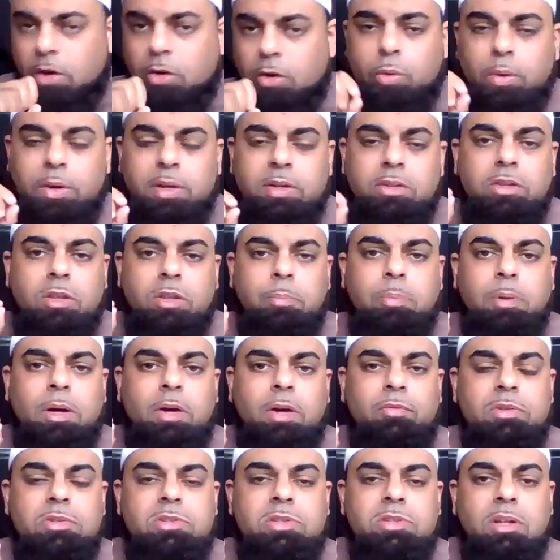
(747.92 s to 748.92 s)
according to the
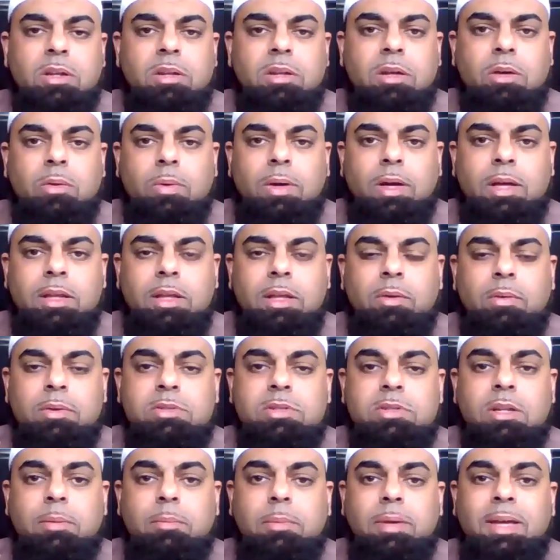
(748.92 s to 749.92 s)
Prophet
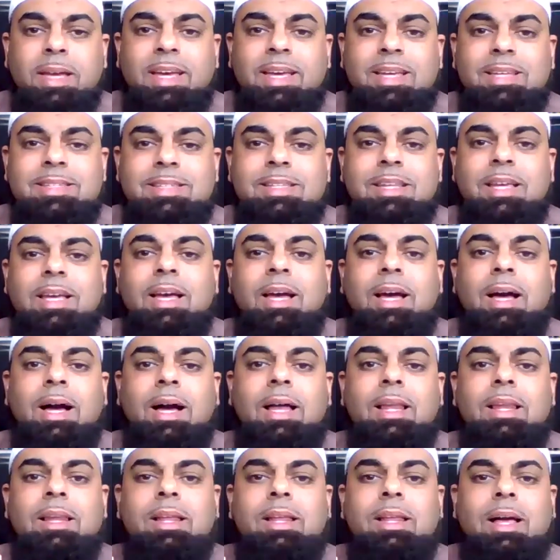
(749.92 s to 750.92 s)
wasallam, is
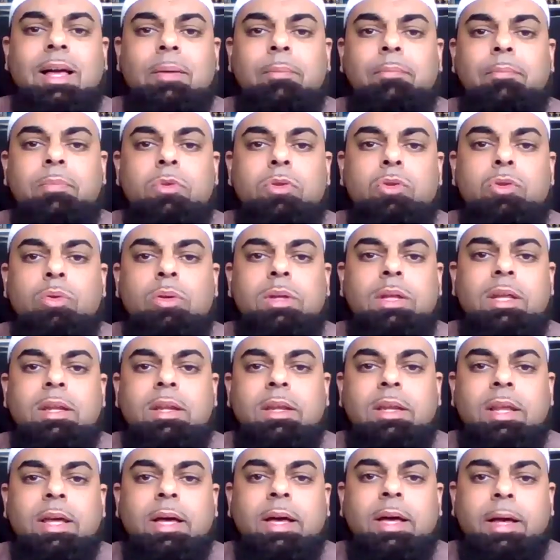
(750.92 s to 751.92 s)

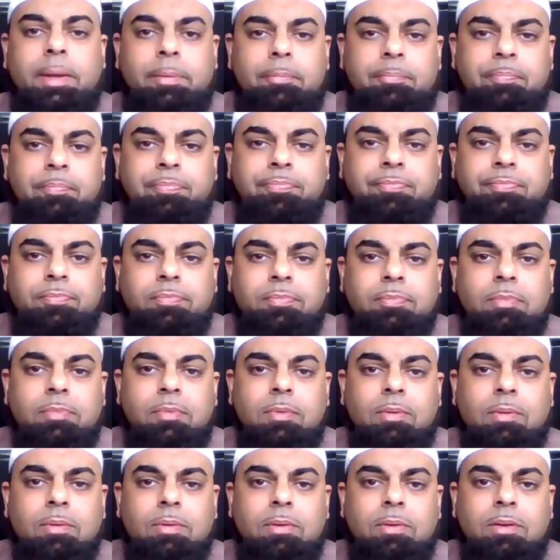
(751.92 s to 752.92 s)
Alhamdulillah.
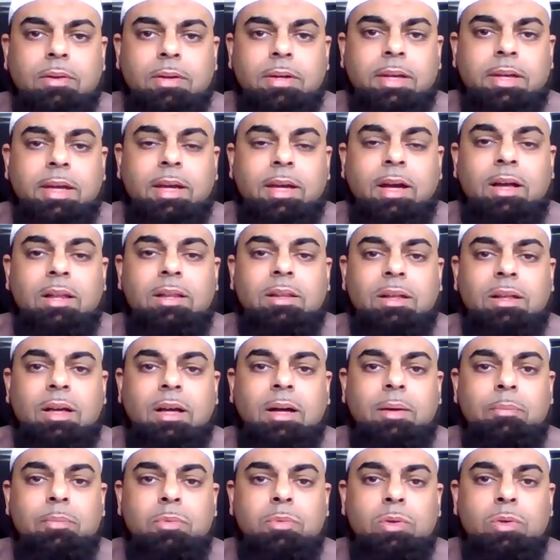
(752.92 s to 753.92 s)
Okay,
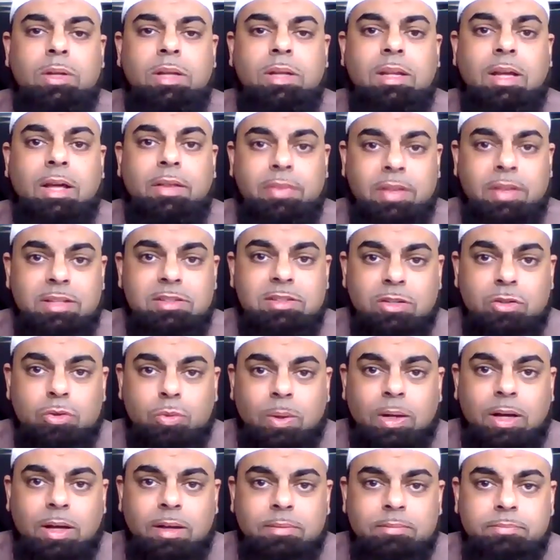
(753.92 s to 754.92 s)
Alhamdulillah. That's a
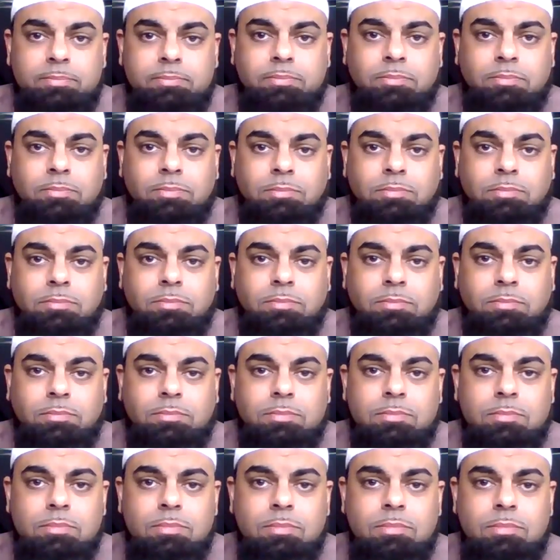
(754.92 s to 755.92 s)
dua.
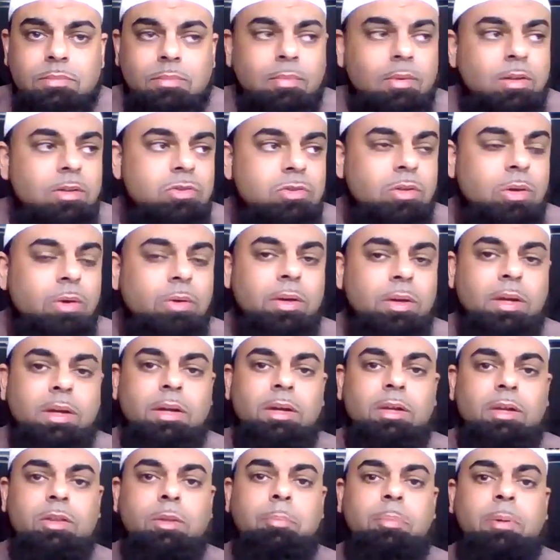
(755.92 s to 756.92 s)
So
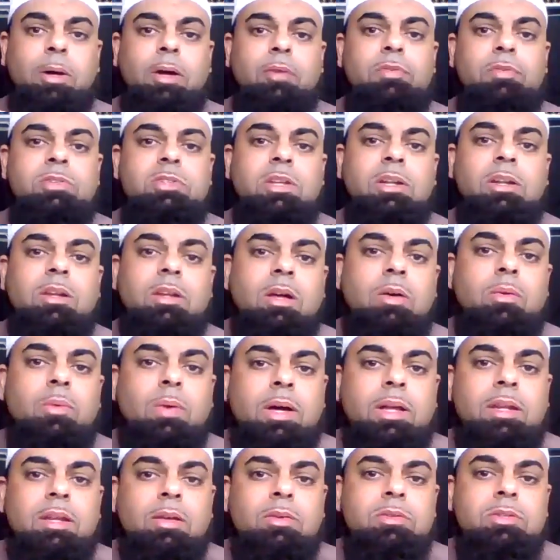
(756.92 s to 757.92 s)
the Prophet
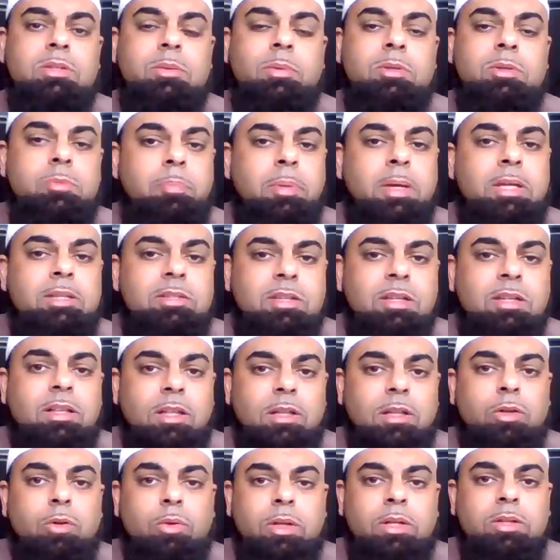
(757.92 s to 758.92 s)
wasallam is
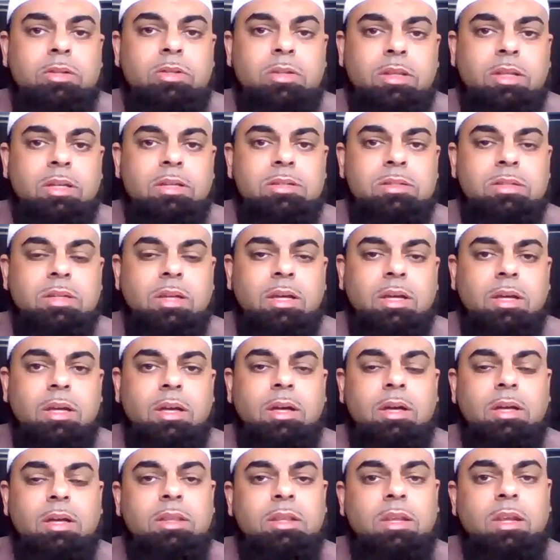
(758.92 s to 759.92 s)
basically alluding to this
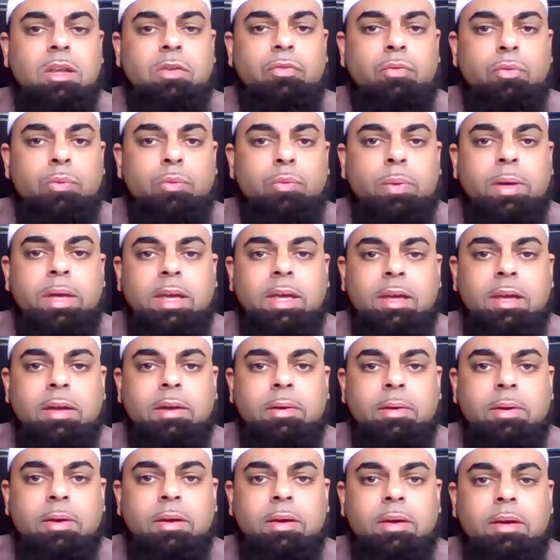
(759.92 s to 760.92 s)
that if
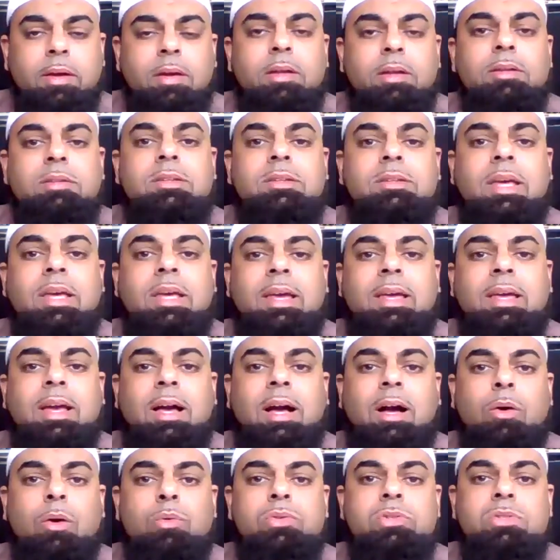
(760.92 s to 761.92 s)
we take
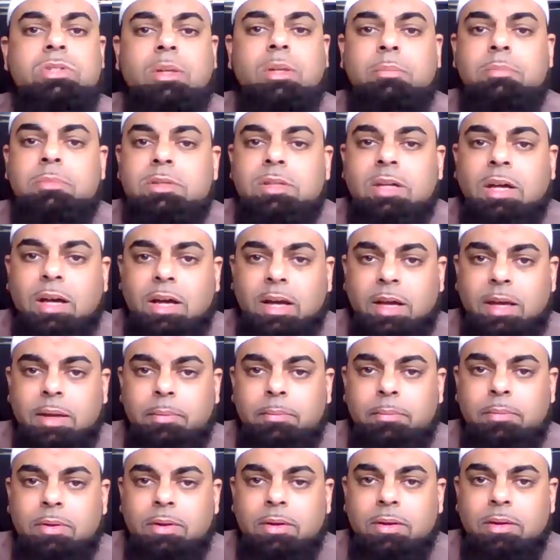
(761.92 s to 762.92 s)
out some
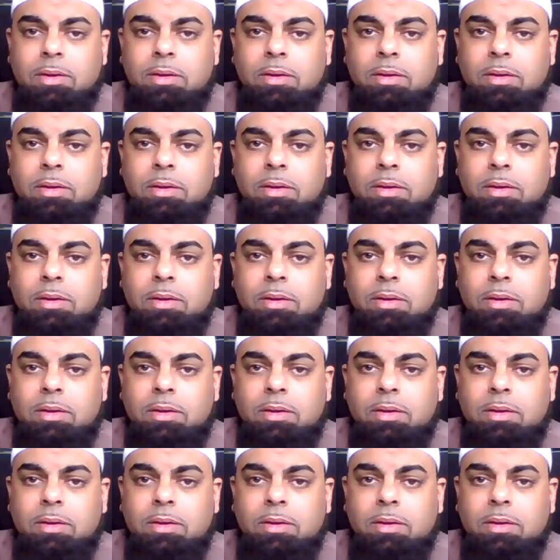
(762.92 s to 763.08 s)
time